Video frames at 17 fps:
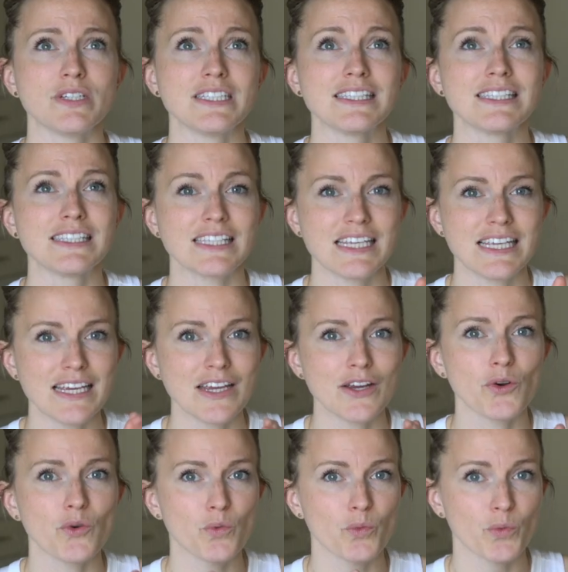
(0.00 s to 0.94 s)
can see
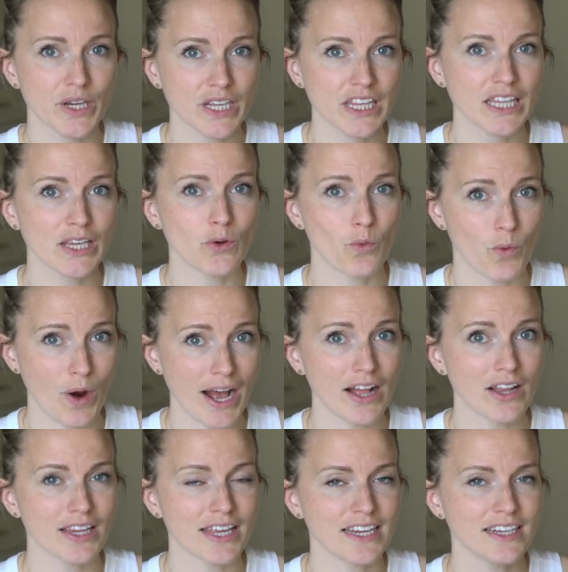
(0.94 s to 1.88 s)
really
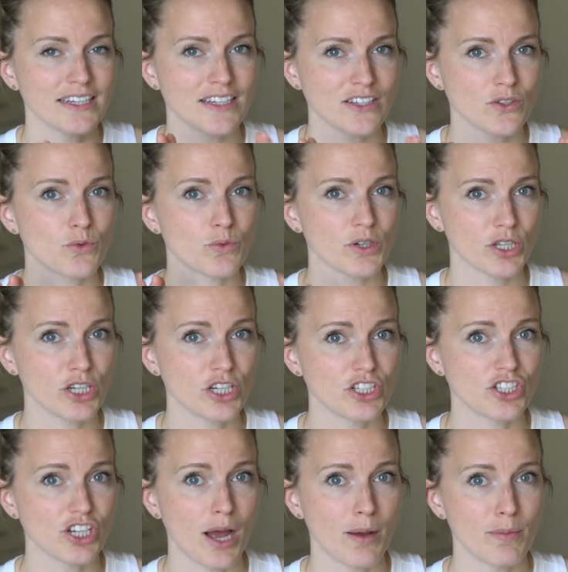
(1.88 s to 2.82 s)
well. Like it does a really
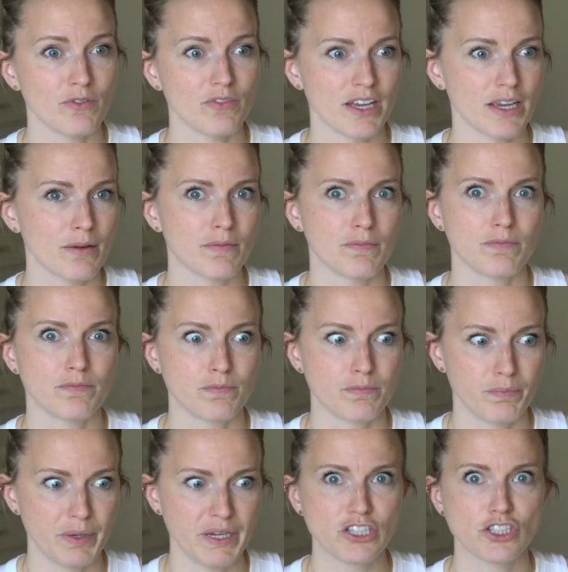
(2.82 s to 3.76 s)
good job of like
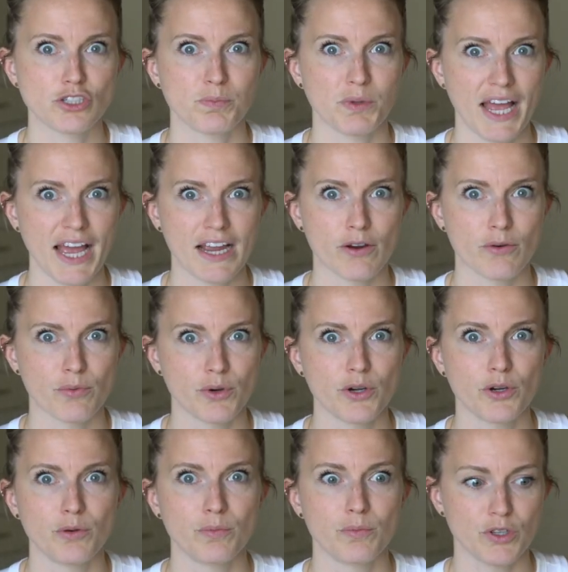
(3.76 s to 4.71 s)
pitch black
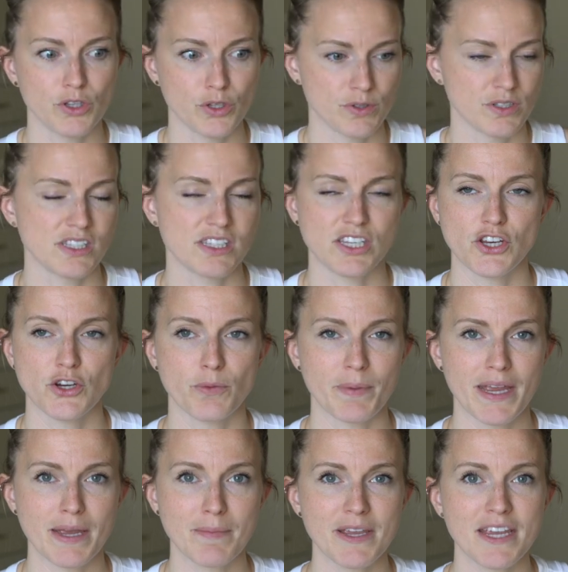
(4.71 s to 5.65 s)
room, you can see your
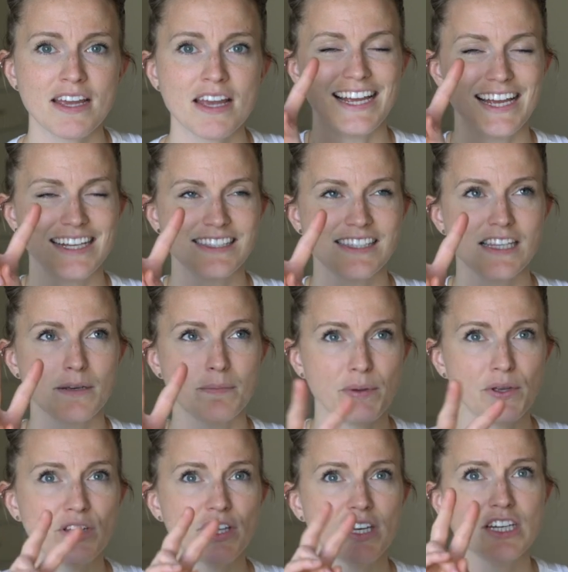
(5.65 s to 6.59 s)
baby. It has the
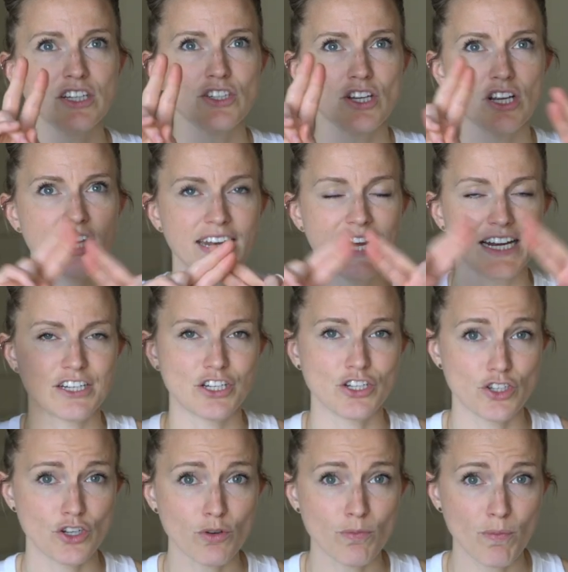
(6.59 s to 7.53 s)
ability to connect to
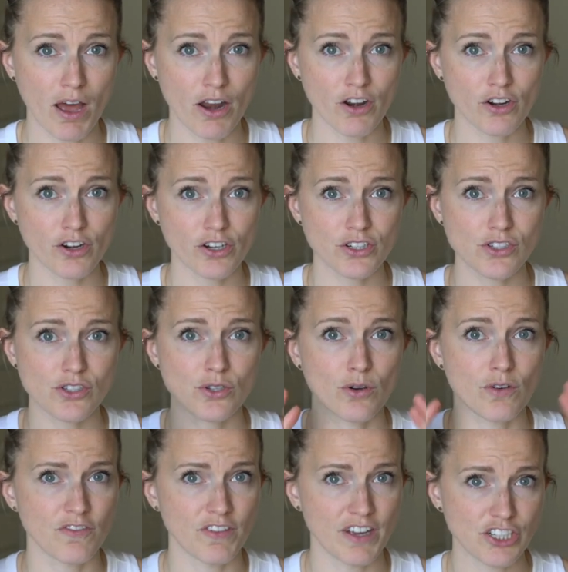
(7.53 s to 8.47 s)
two monitors,
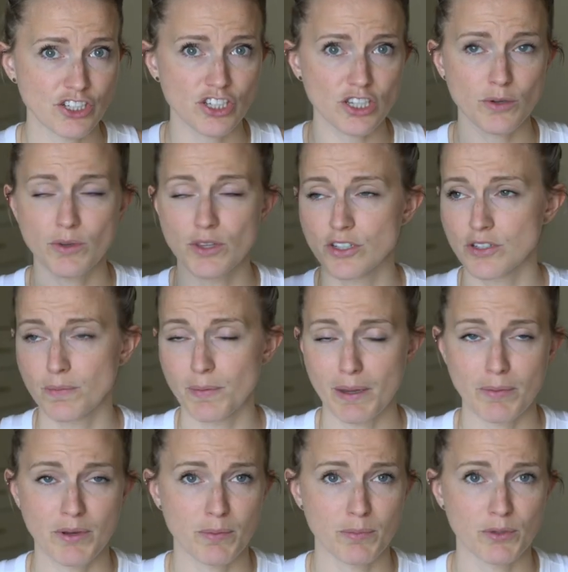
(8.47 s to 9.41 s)
so eventually when there's a
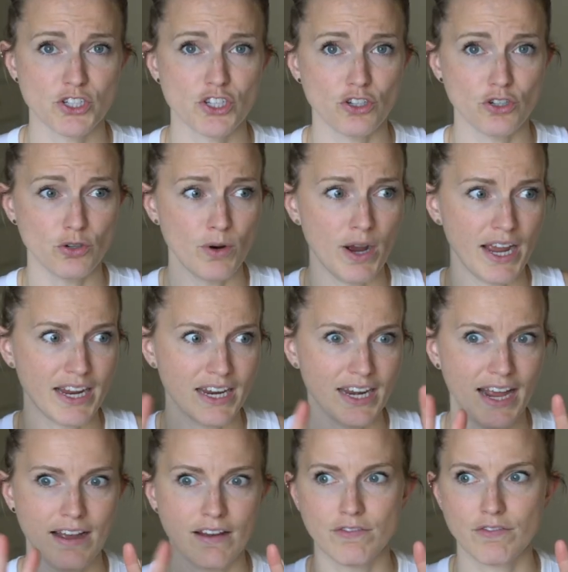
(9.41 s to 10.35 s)
baby number two, I can
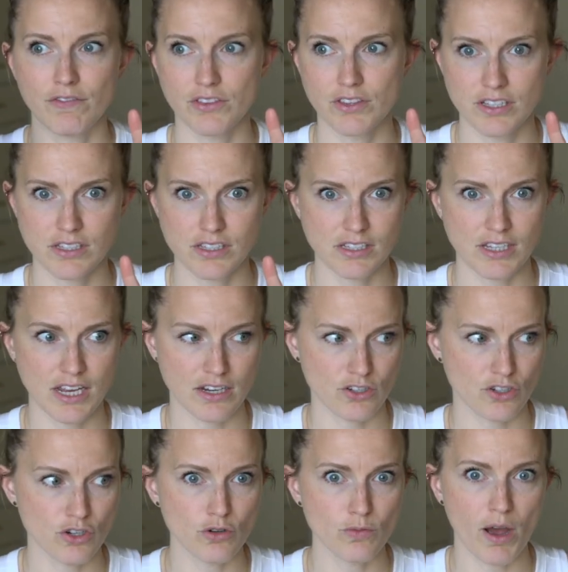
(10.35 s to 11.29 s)
have the
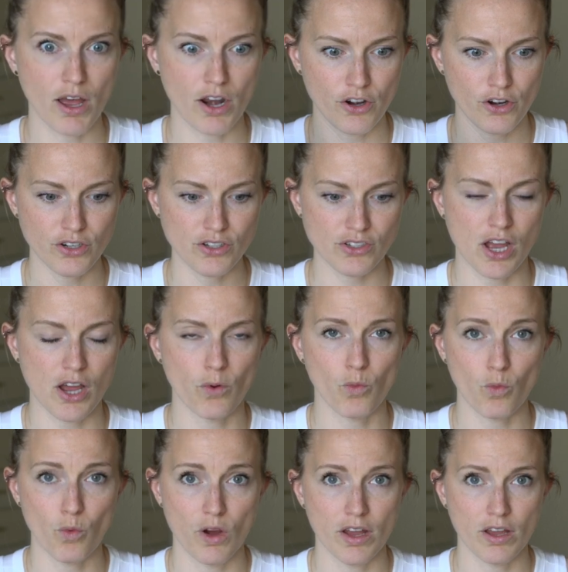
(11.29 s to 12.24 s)
two monitors
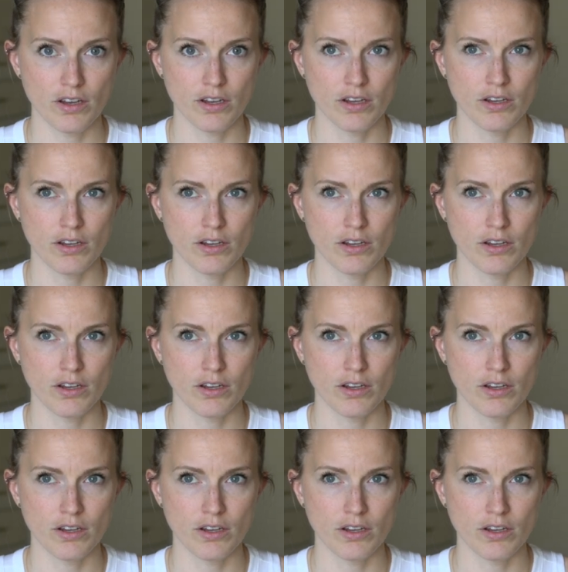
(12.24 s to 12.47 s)
on one,